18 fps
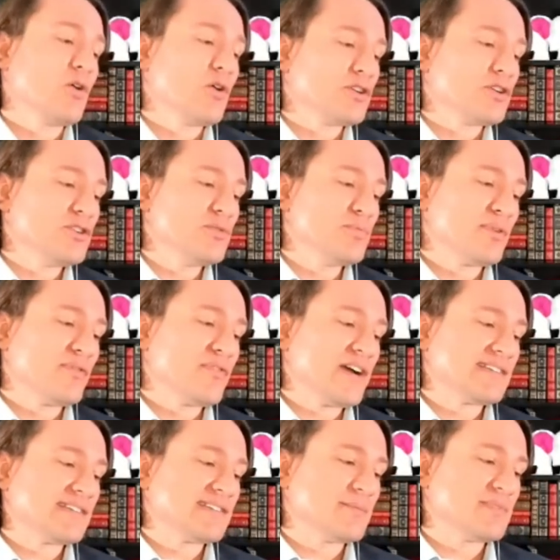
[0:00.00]
You
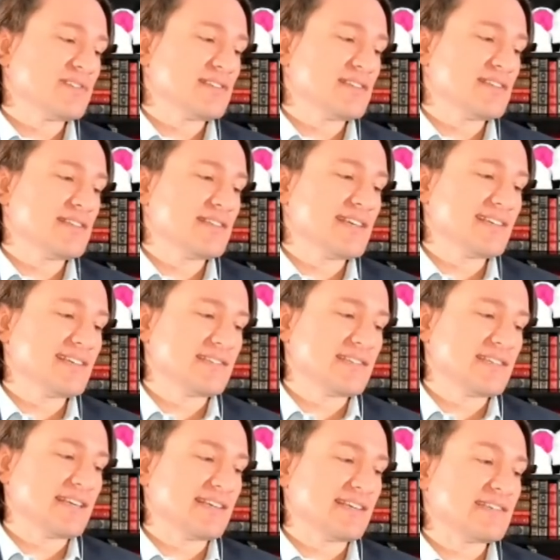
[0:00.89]
provide some
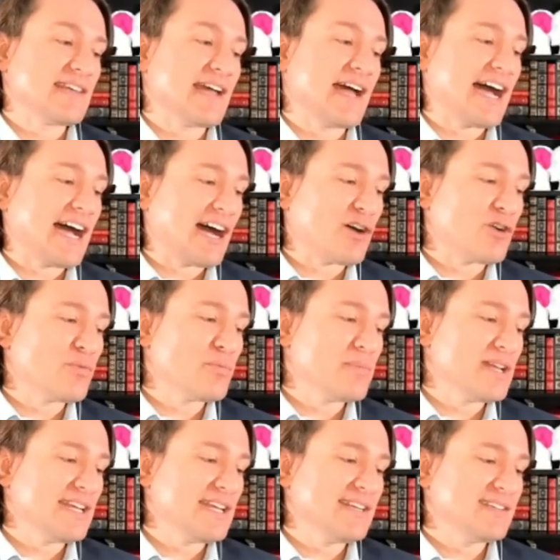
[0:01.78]
statistics. How
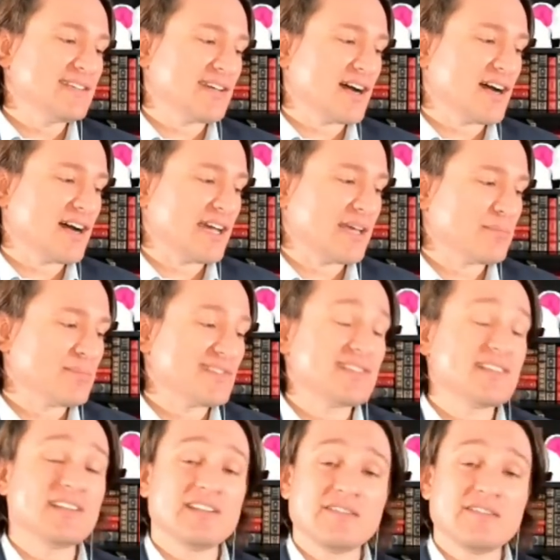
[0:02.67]
many times
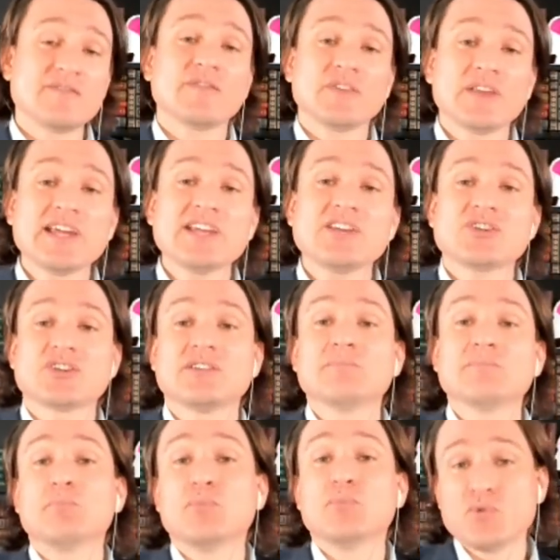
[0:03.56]
did
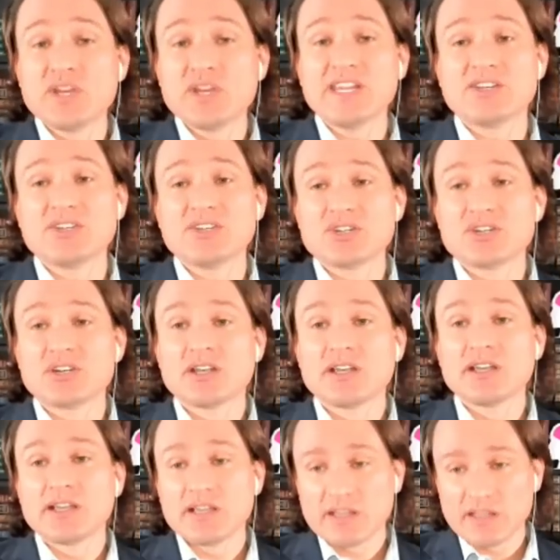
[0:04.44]
inflation breach
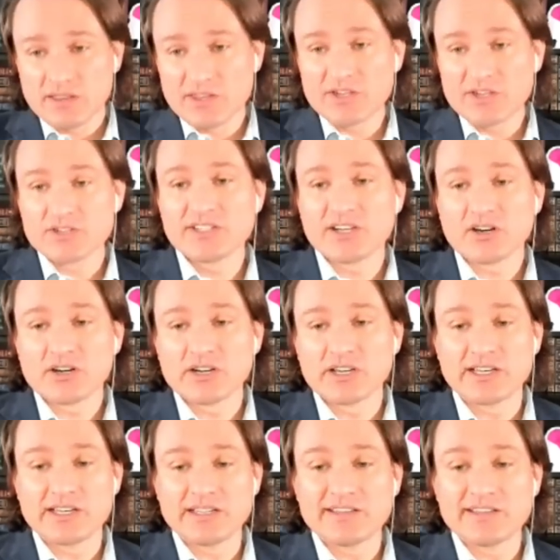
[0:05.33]
their
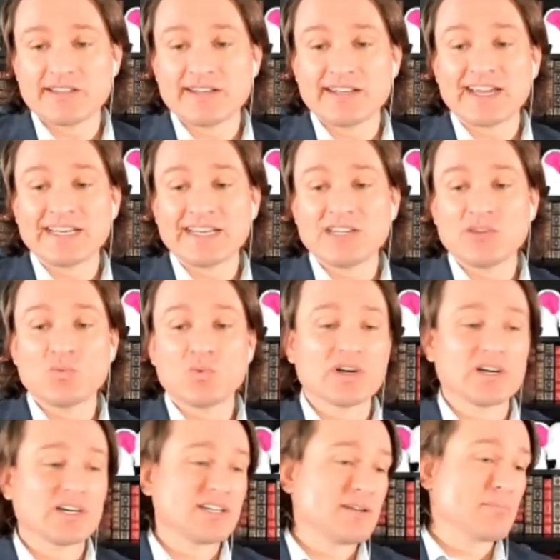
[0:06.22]
target in the
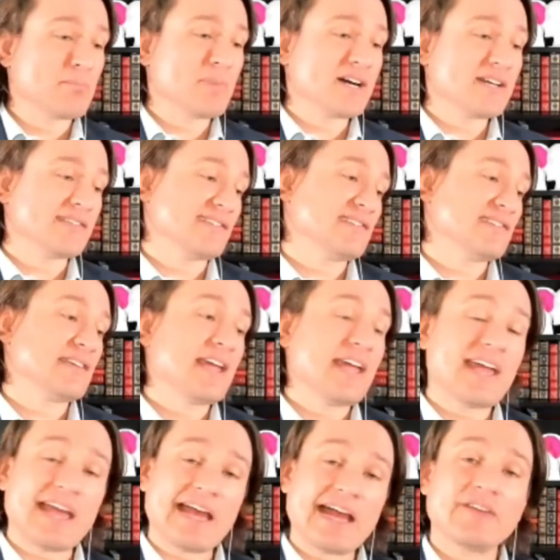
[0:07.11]
91 months
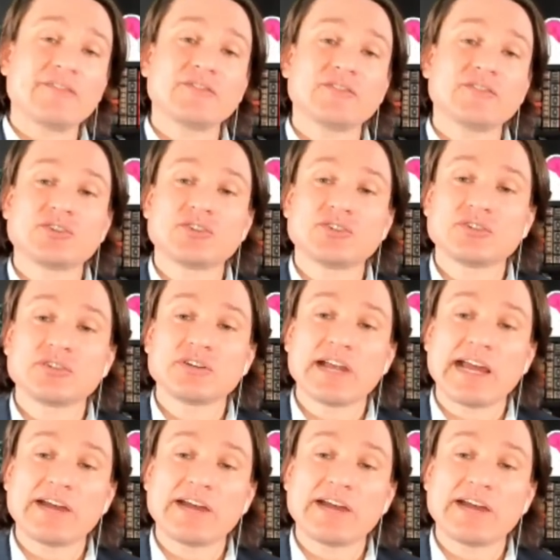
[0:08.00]
after